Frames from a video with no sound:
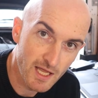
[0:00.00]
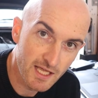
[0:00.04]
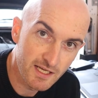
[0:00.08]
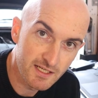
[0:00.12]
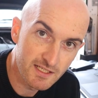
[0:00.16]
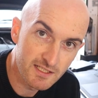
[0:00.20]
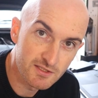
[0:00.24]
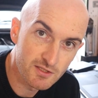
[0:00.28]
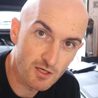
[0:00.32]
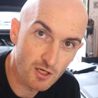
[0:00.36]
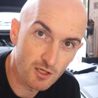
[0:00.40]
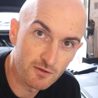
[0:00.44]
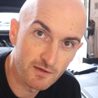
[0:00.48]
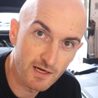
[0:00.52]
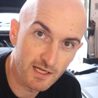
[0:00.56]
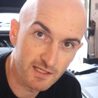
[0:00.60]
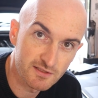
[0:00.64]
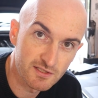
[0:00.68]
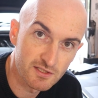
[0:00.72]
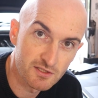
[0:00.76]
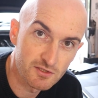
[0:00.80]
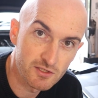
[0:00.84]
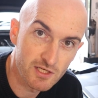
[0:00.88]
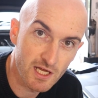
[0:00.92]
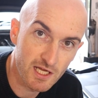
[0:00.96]
any
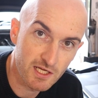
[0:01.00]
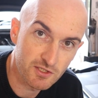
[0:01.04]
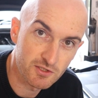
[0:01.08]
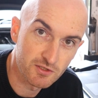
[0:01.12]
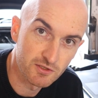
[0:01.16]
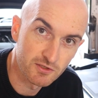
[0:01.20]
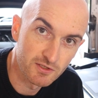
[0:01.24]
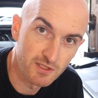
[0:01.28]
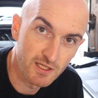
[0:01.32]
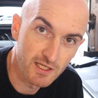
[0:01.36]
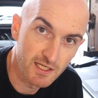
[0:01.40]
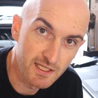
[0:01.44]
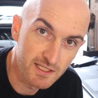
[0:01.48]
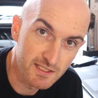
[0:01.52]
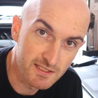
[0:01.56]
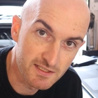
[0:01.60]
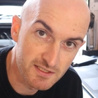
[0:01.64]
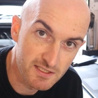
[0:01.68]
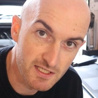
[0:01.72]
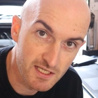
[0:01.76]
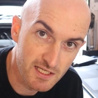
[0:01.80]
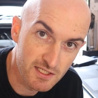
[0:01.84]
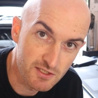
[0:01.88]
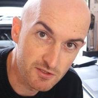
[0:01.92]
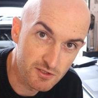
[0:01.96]
direct injection in
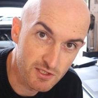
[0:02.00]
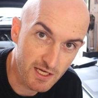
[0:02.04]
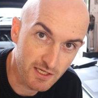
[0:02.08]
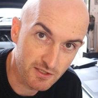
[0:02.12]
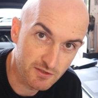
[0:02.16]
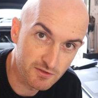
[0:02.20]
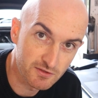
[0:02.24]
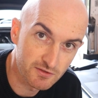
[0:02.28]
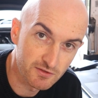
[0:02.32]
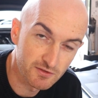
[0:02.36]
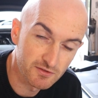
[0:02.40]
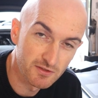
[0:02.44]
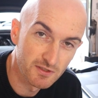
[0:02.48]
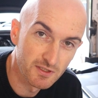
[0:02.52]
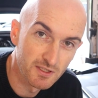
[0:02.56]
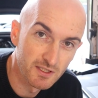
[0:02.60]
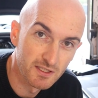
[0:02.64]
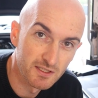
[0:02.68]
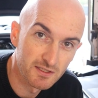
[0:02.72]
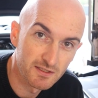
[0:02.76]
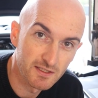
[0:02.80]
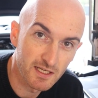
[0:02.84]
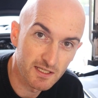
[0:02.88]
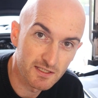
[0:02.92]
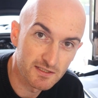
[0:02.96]
injectors,
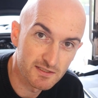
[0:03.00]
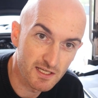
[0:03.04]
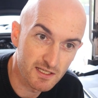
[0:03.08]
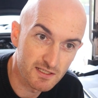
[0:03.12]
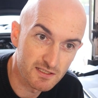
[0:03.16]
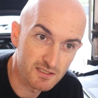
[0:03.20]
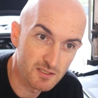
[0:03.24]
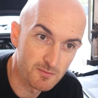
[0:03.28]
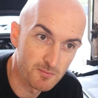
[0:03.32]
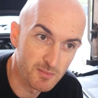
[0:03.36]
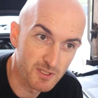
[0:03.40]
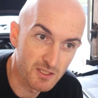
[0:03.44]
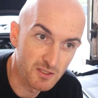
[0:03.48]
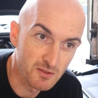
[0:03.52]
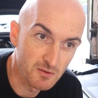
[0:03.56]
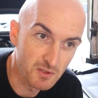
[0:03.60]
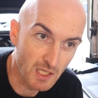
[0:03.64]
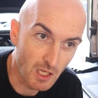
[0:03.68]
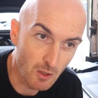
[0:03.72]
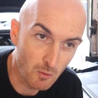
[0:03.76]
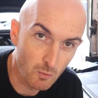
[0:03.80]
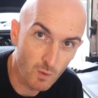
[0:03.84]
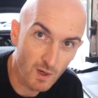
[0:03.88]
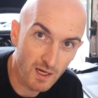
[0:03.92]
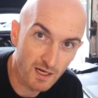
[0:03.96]
they tend to
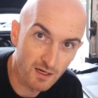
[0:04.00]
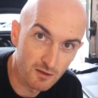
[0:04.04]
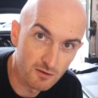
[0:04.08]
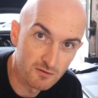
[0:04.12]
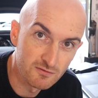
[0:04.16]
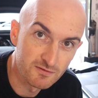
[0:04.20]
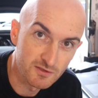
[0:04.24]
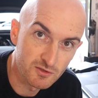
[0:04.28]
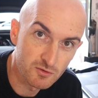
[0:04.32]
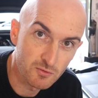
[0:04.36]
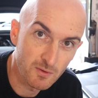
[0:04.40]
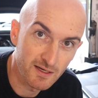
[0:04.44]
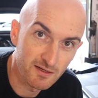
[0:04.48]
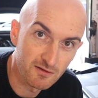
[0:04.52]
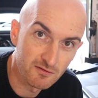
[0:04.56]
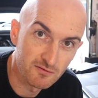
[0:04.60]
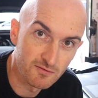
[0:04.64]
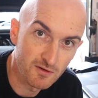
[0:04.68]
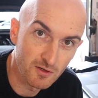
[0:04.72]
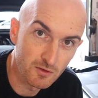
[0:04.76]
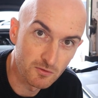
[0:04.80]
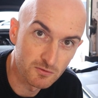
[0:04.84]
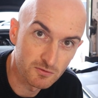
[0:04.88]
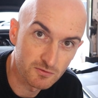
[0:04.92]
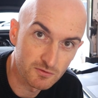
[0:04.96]
be well over 12
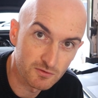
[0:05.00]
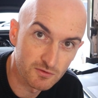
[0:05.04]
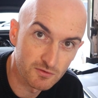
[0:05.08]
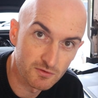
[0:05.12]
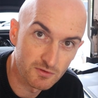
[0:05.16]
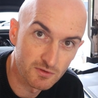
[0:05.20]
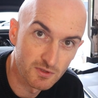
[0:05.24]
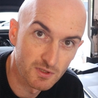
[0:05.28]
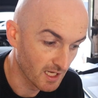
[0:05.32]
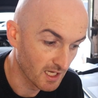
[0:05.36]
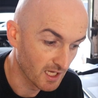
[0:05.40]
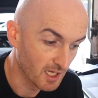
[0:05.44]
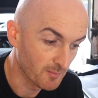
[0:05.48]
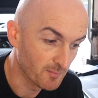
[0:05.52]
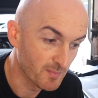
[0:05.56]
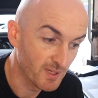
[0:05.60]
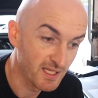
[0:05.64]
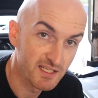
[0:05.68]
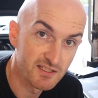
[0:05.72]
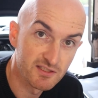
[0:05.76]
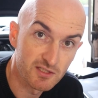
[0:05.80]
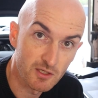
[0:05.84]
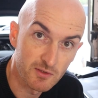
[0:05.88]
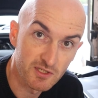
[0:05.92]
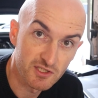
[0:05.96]
volts. Uh,
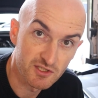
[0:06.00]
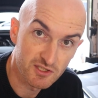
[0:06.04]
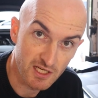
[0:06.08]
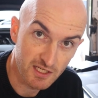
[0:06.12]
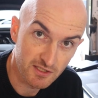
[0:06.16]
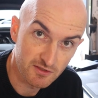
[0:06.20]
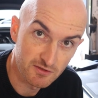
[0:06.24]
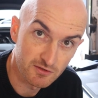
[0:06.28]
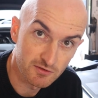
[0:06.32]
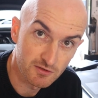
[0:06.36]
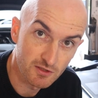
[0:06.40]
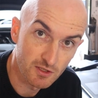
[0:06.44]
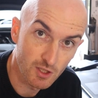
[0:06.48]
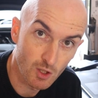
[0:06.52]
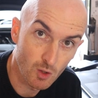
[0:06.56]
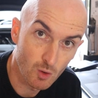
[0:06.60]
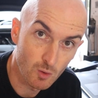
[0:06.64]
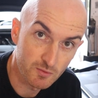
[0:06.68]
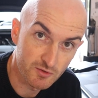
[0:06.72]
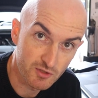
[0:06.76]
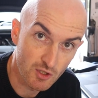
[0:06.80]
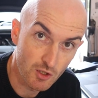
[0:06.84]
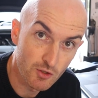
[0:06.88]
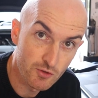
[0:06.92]
piezo injectors can go up to